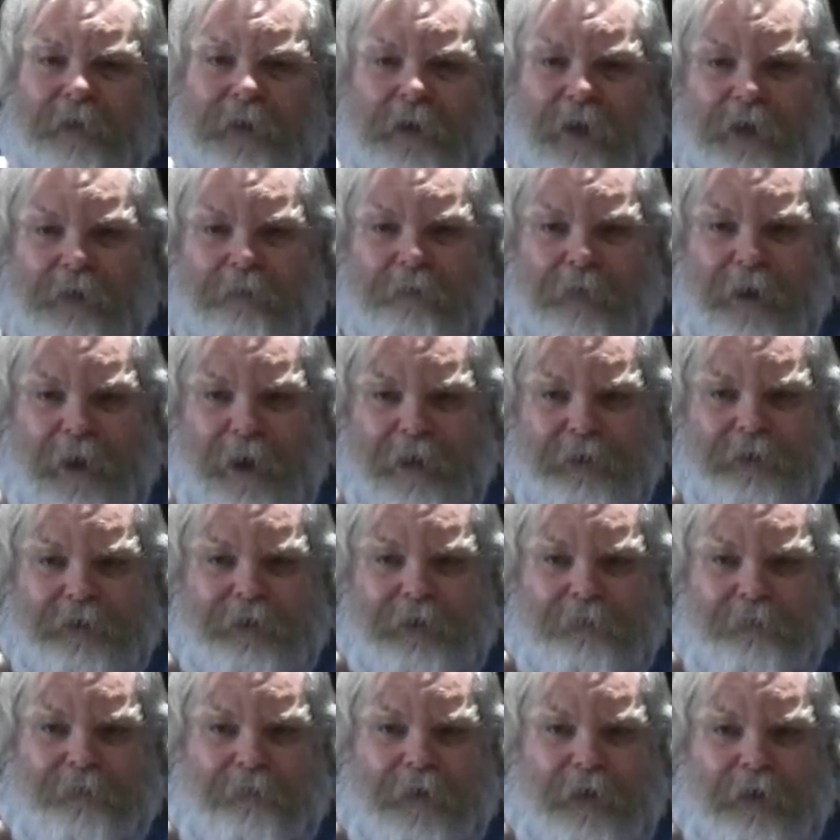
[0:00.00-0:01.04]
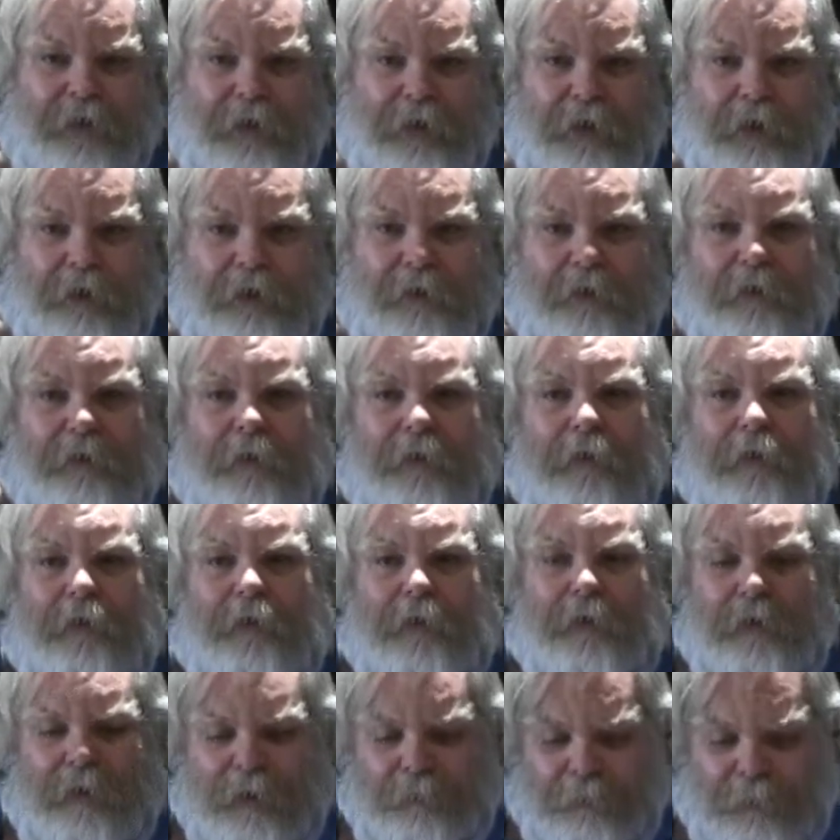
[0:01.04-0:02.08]
to get grants and funding.
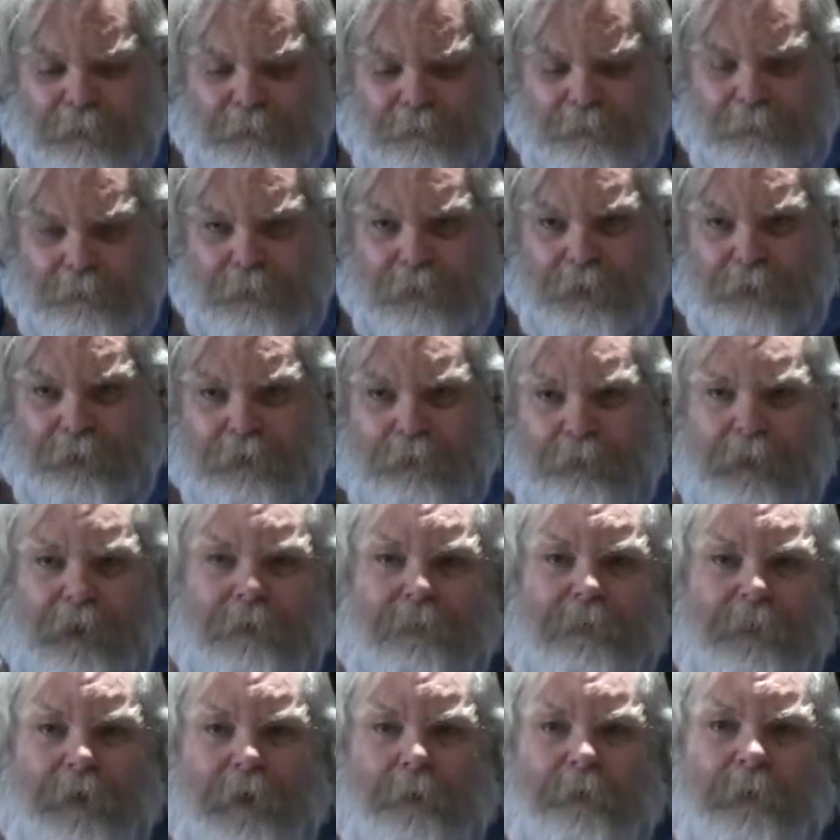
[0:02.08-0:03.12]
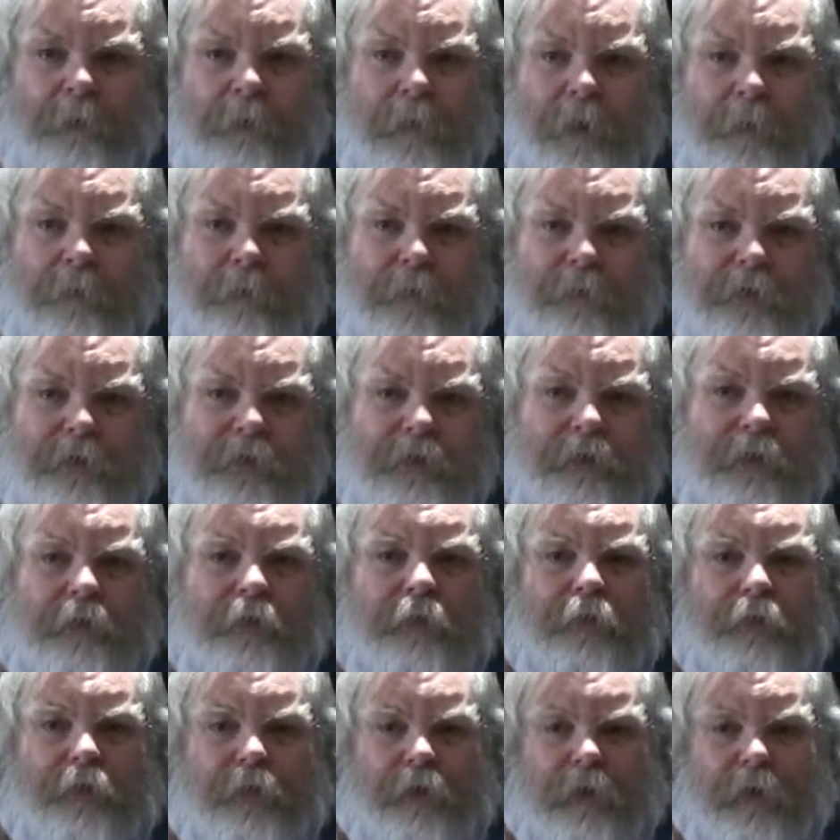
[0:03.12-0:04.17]
But for me, they're my family members and
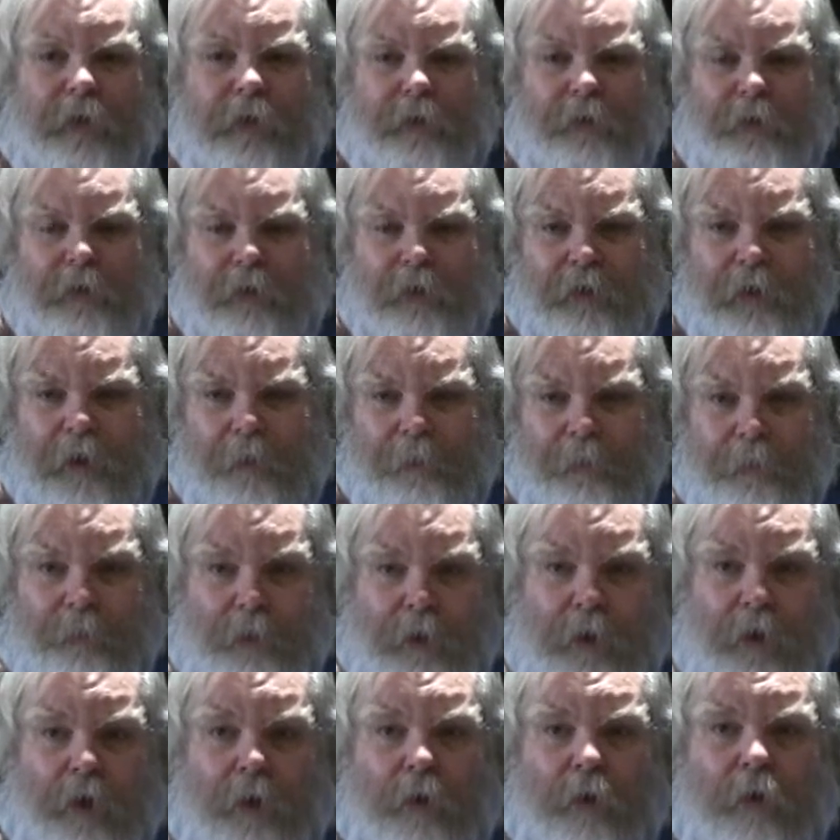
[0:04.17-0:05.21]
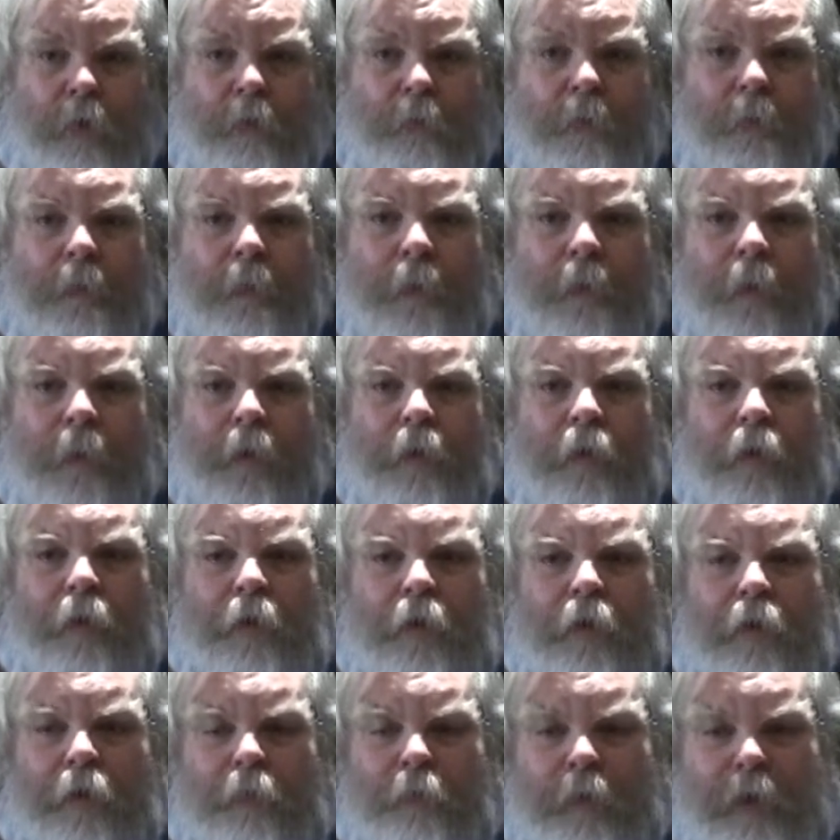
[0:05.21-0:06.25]
they come to my home.
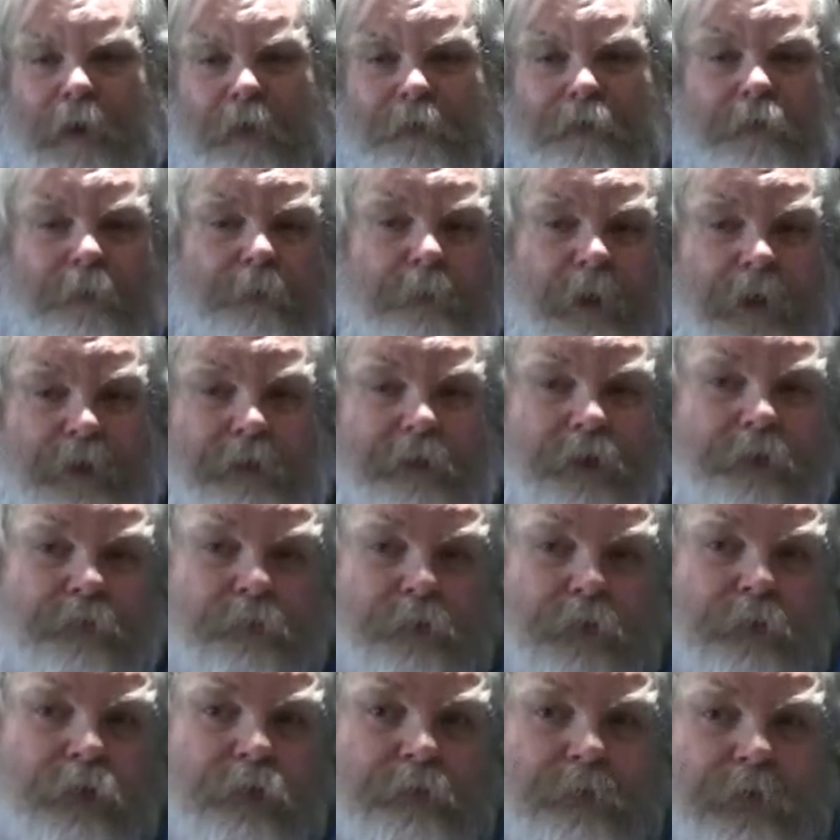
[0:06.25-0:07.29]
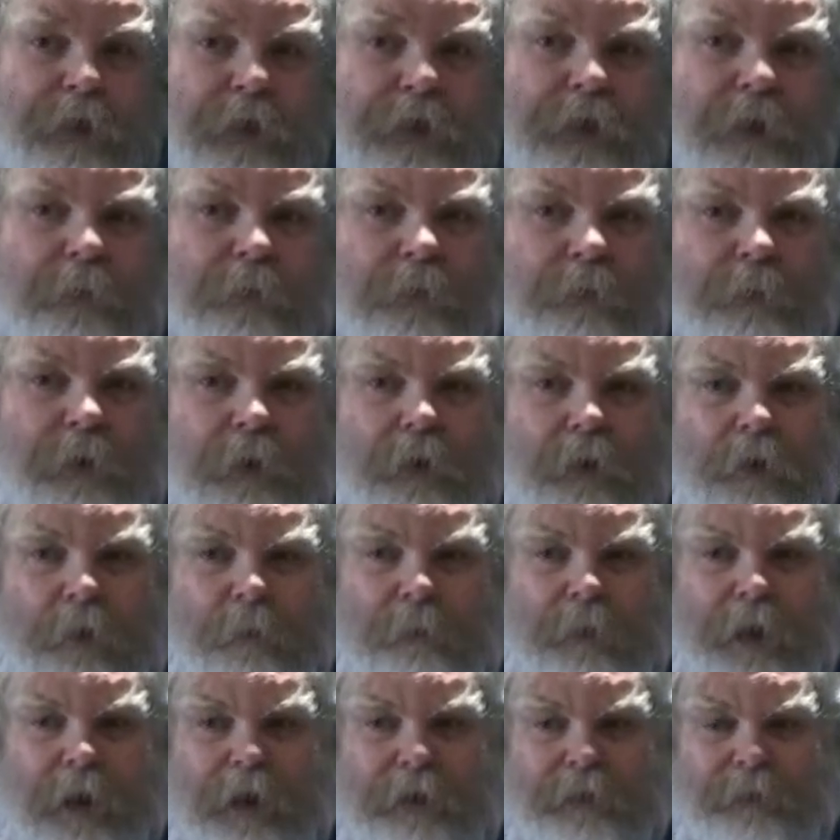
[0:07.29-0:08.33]
We have some basic rules when they come to my
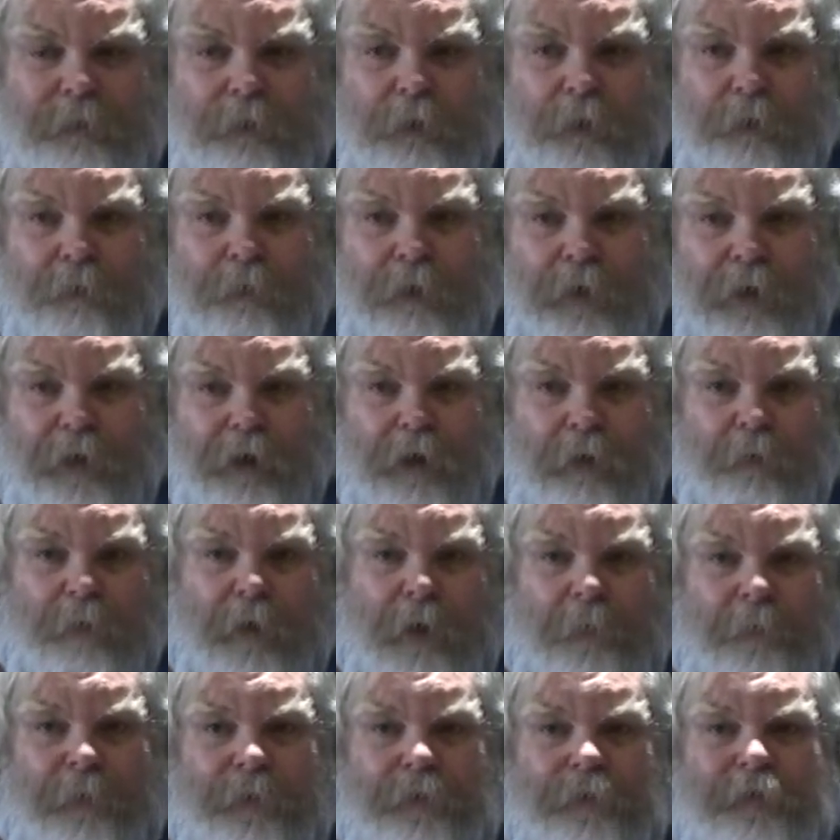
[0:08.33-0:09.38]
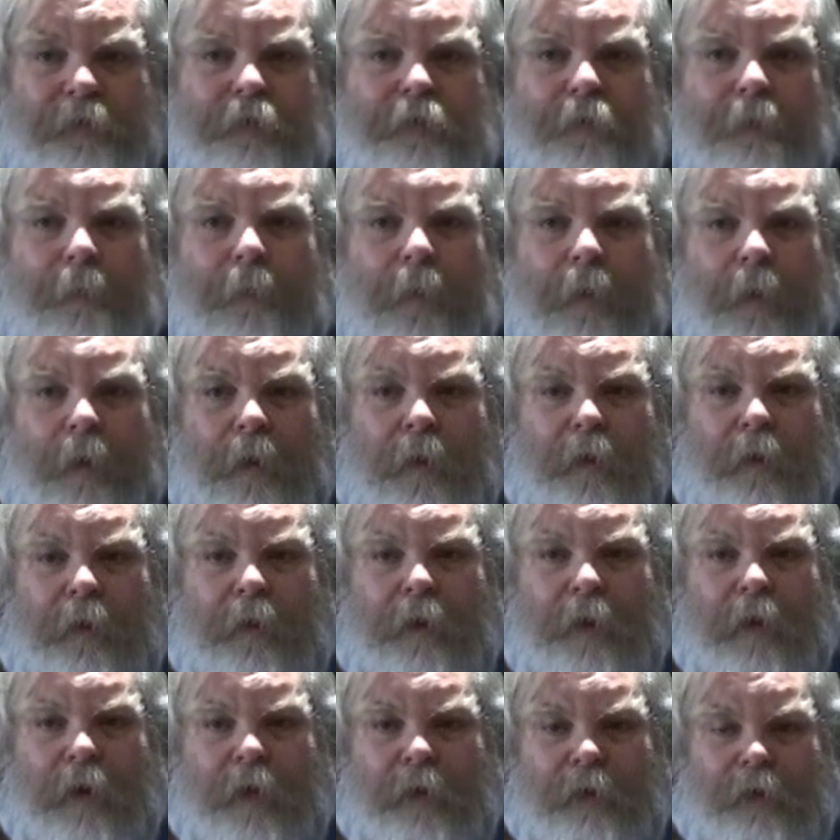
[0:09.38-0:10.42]
home. We ask them don't bring any weapons
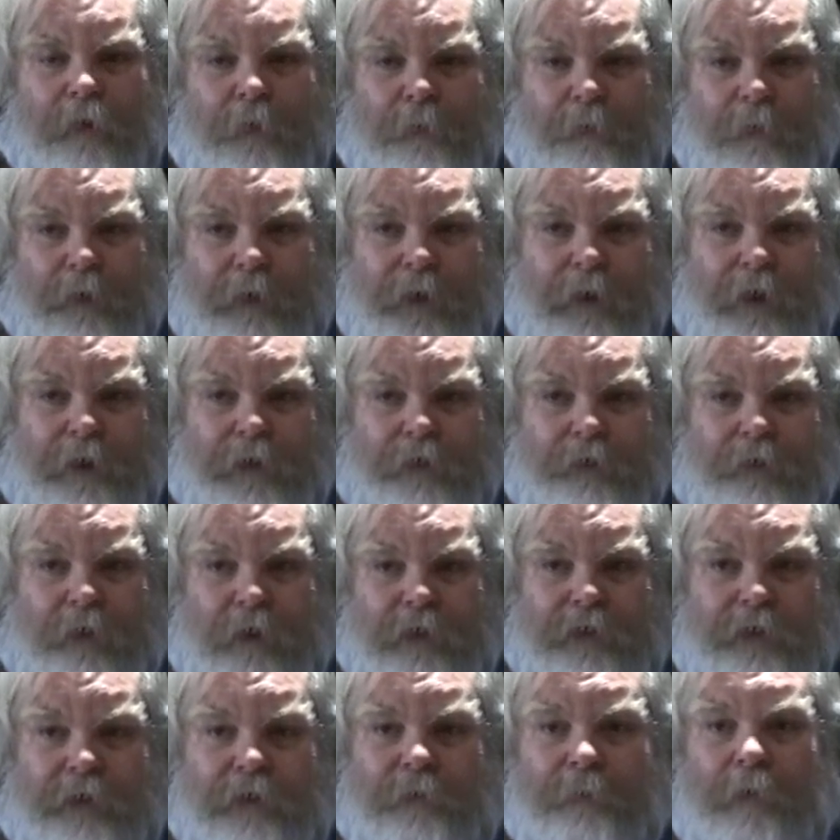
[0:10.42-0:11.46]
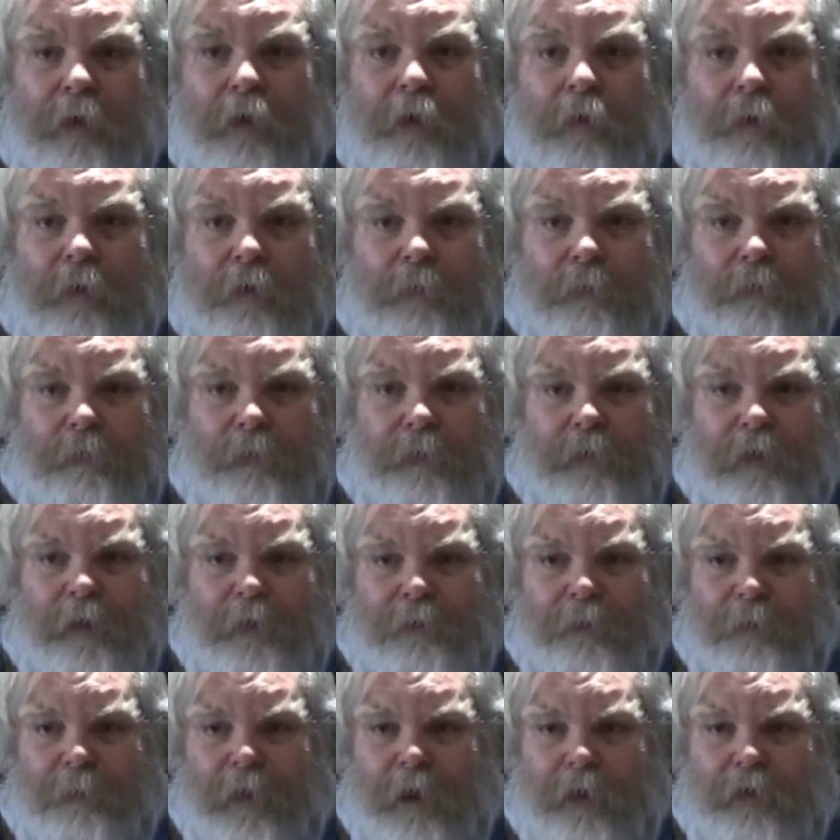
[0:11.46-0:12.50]
and don't bring any drugs into my home.
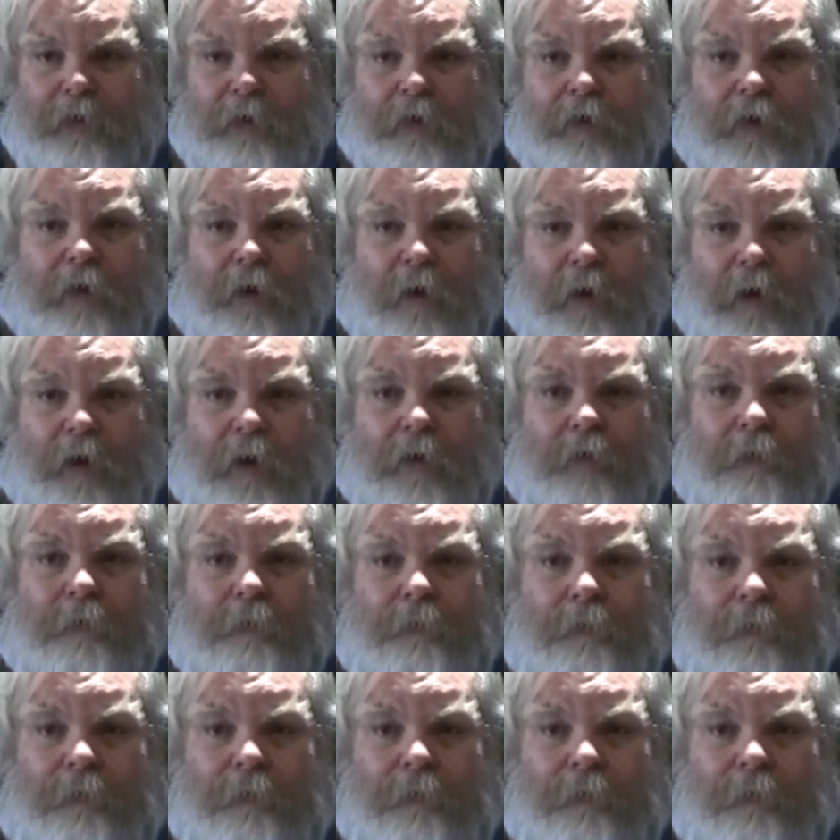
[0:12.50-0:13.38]
Leave them out in your car.